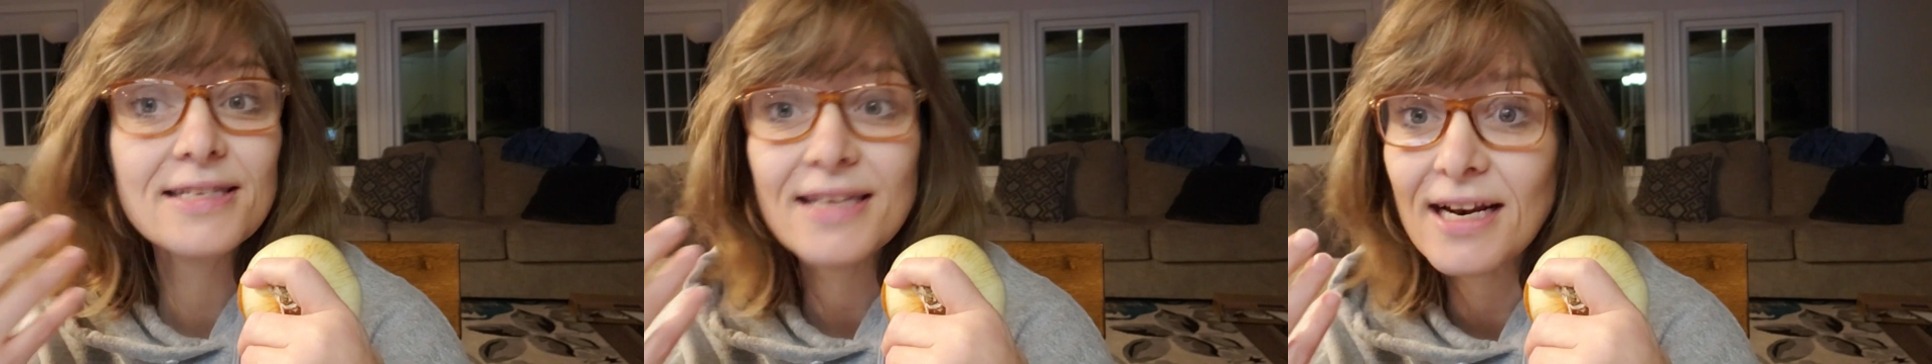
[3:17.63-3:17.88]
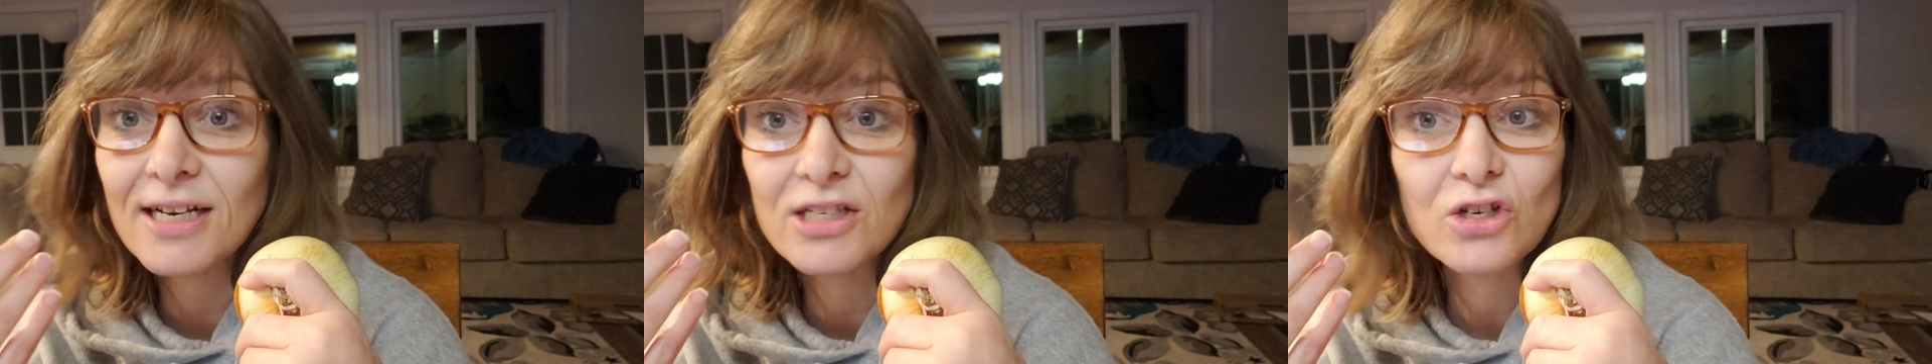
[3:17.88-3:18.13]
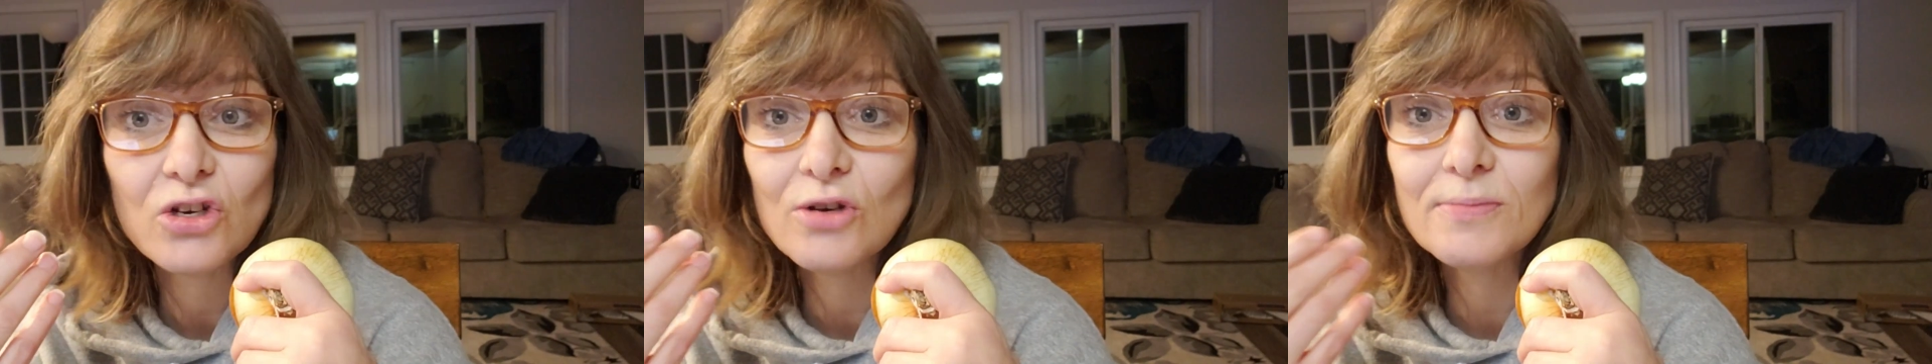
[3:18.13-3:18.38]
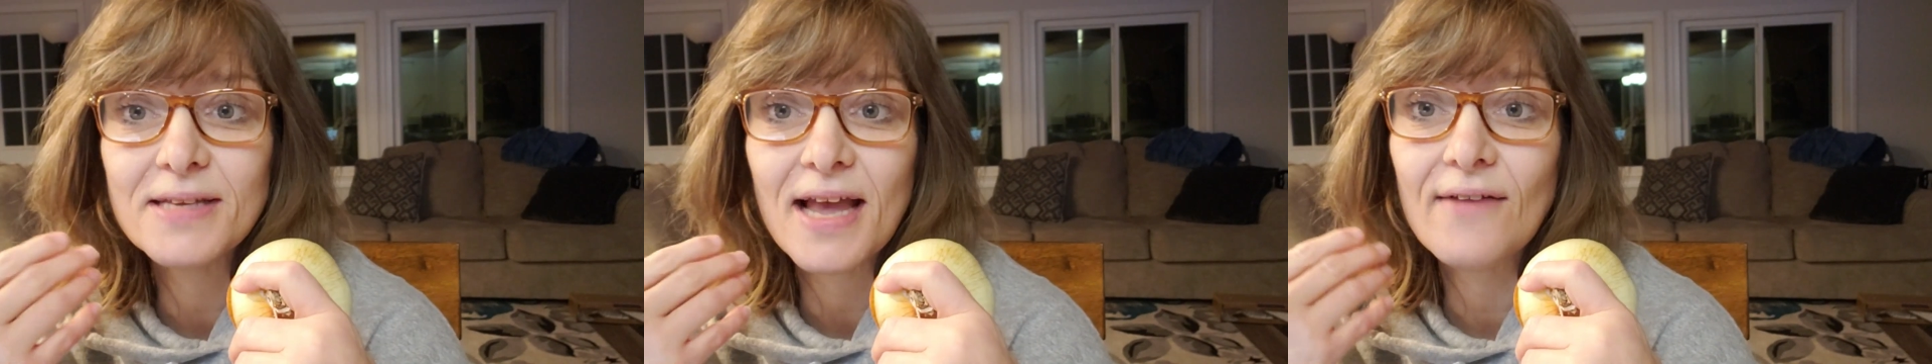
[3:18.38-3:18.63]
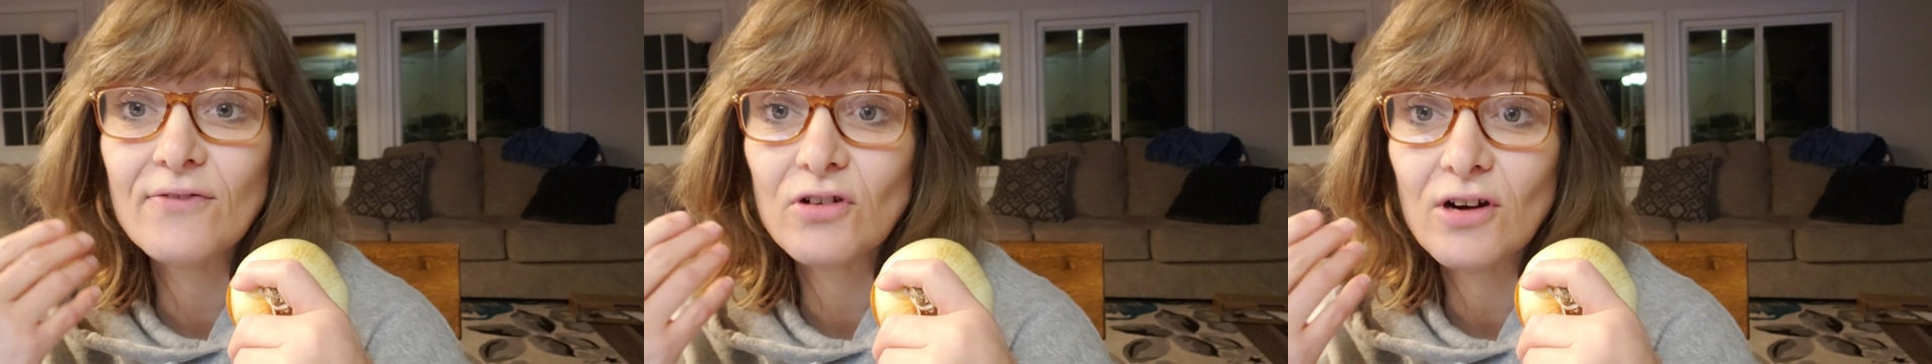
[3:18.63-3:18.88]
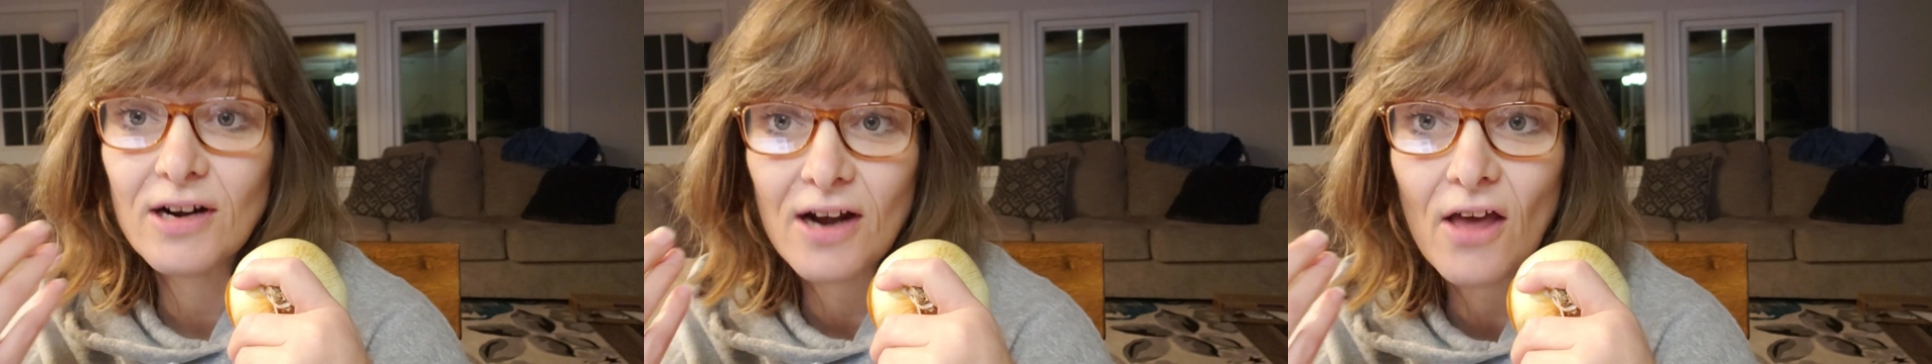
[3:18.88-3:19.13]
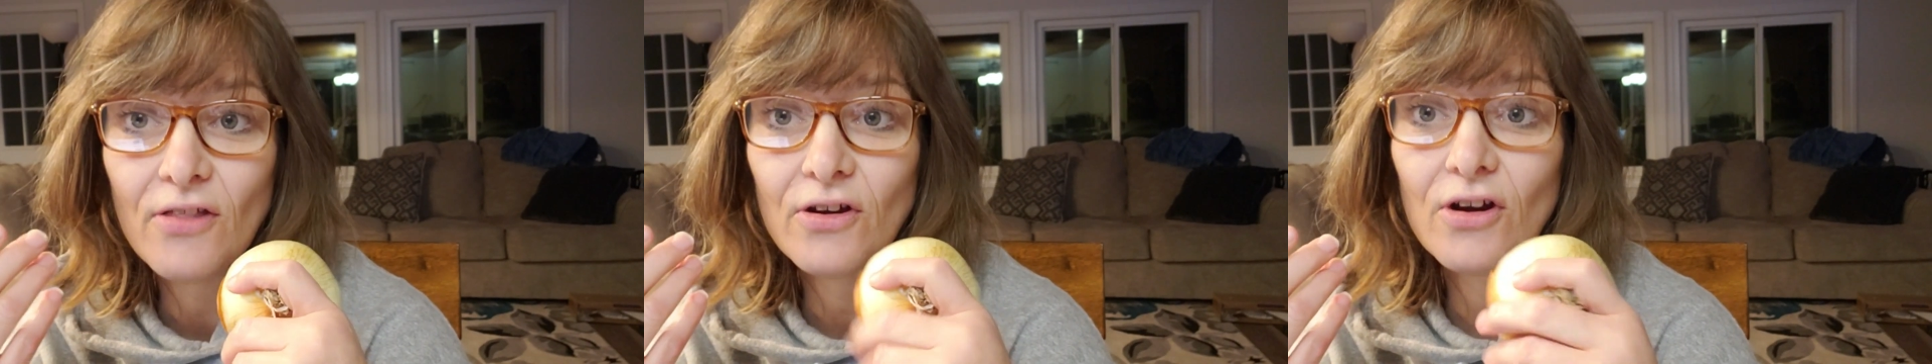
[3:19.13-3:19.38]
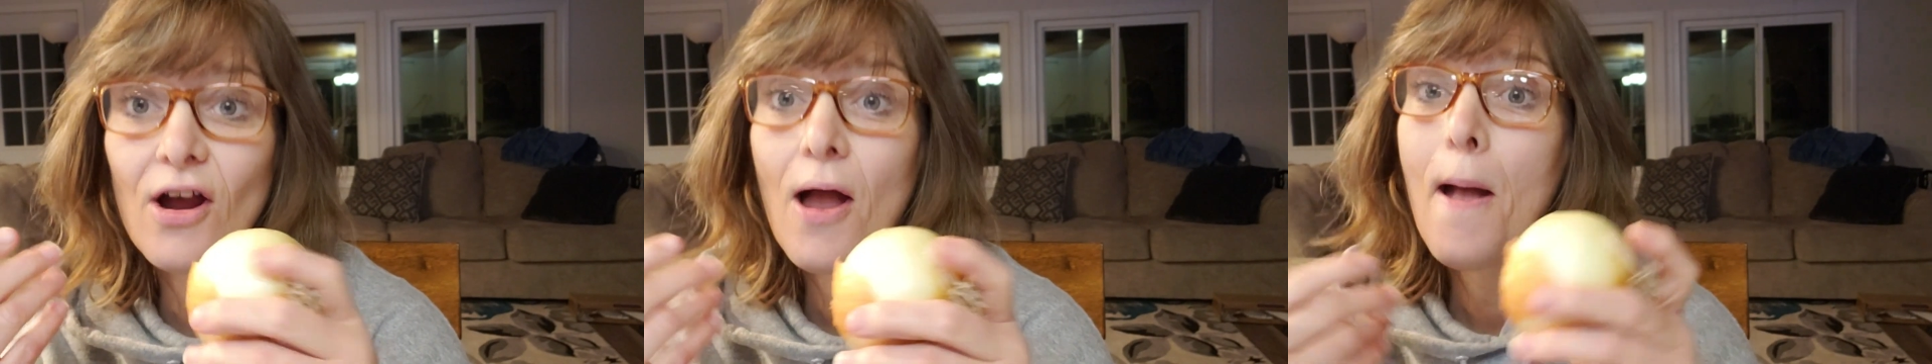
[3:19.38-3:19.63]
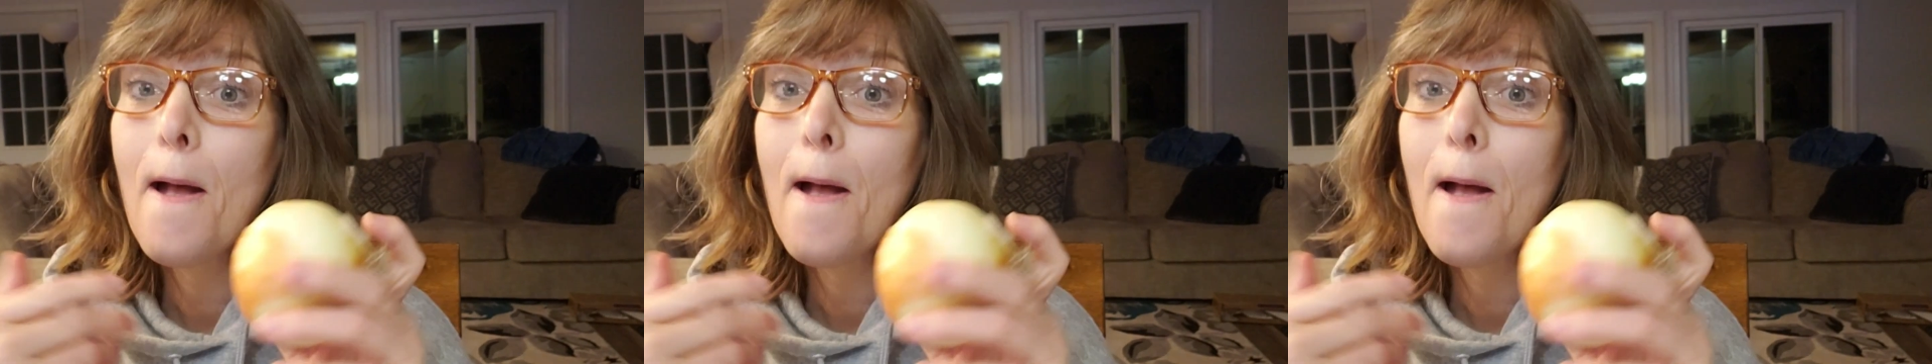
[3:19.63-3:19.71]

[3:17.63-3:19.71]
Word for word: set of tubes after another.